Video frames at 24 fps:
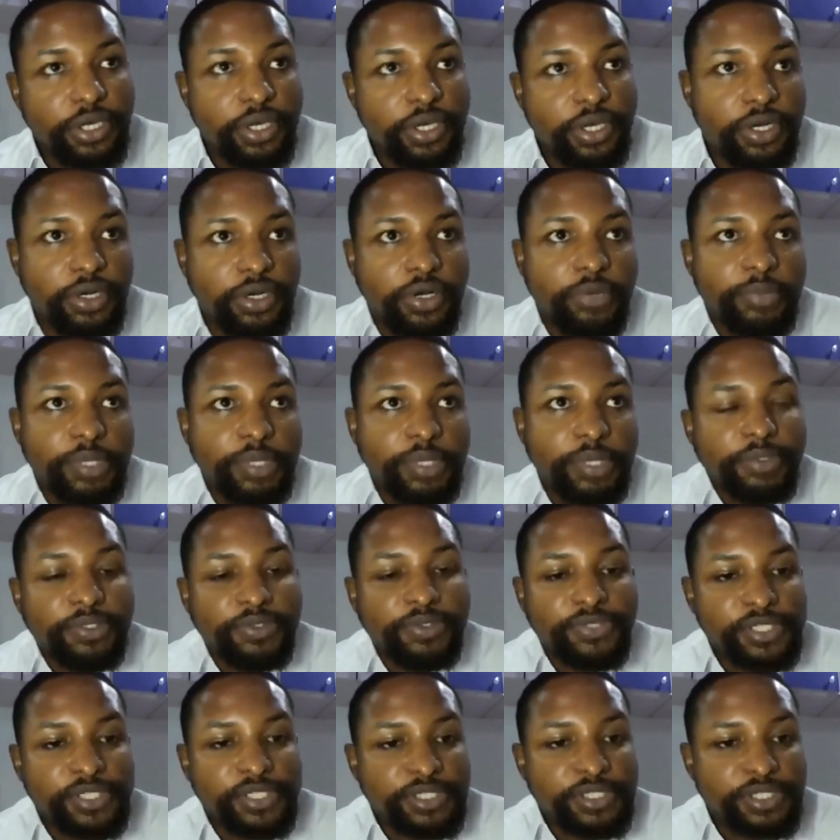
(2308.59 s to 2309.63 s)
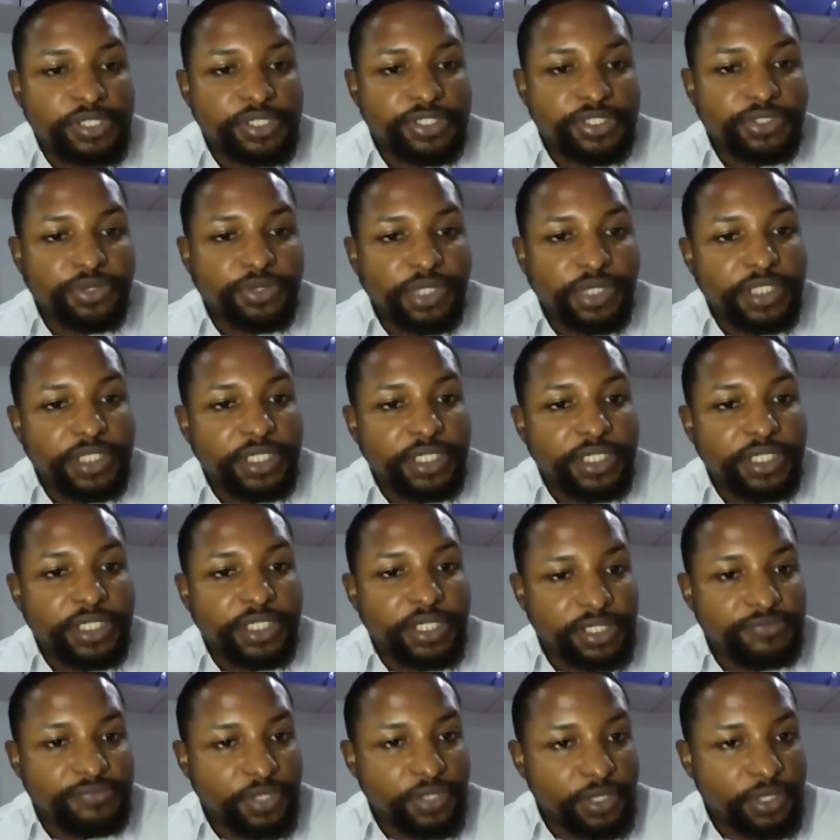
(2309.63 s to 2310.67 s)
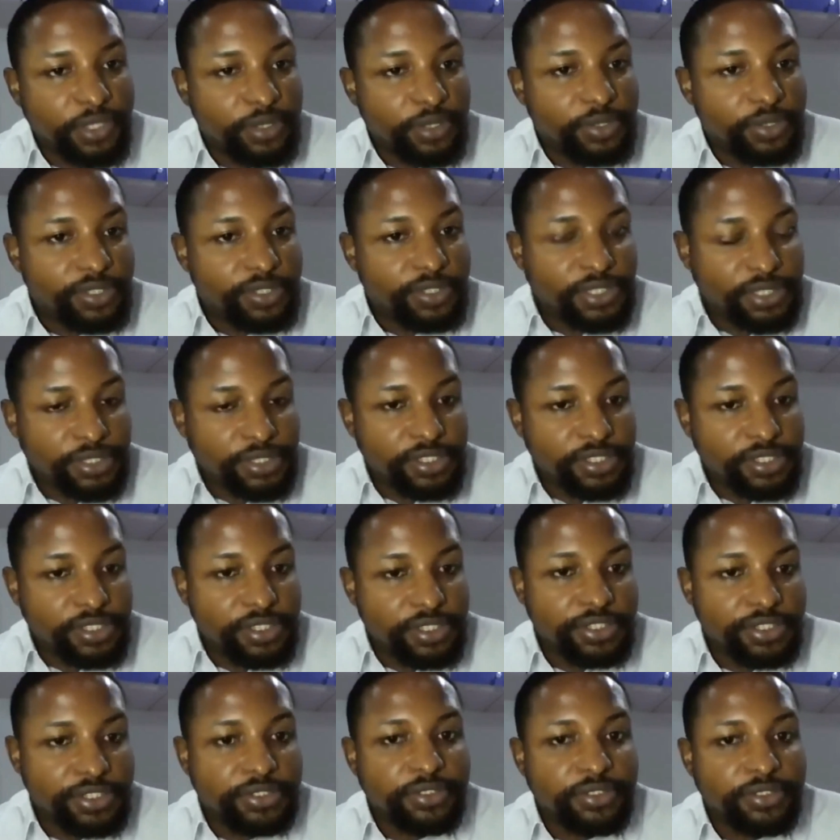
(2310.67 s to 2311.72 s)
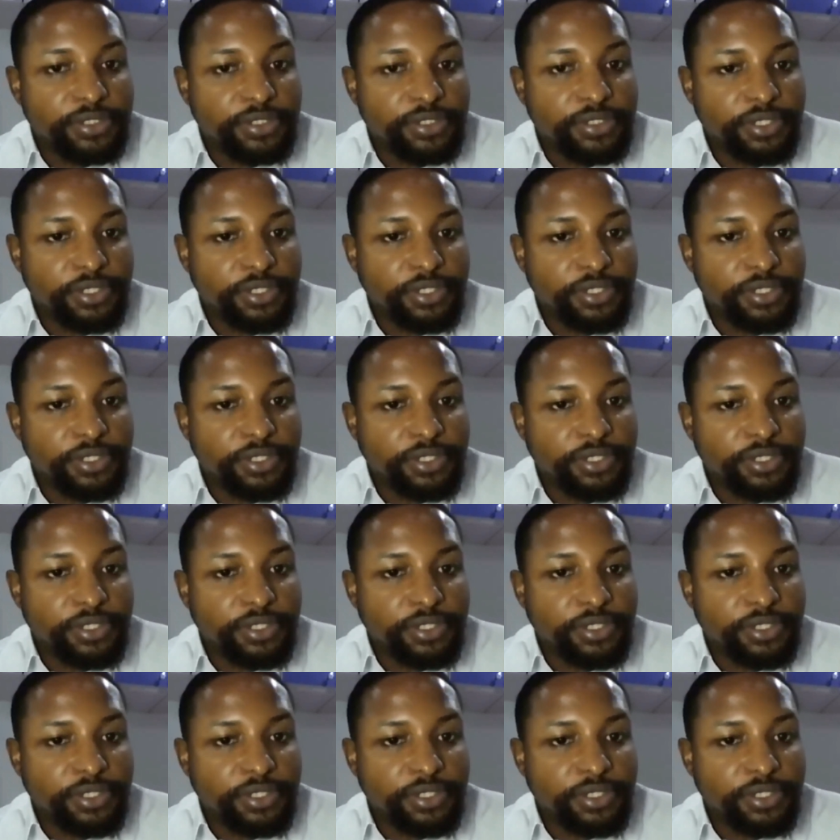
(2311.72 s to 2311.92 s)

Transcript: or maybe use a tissue adhesive to close the incision,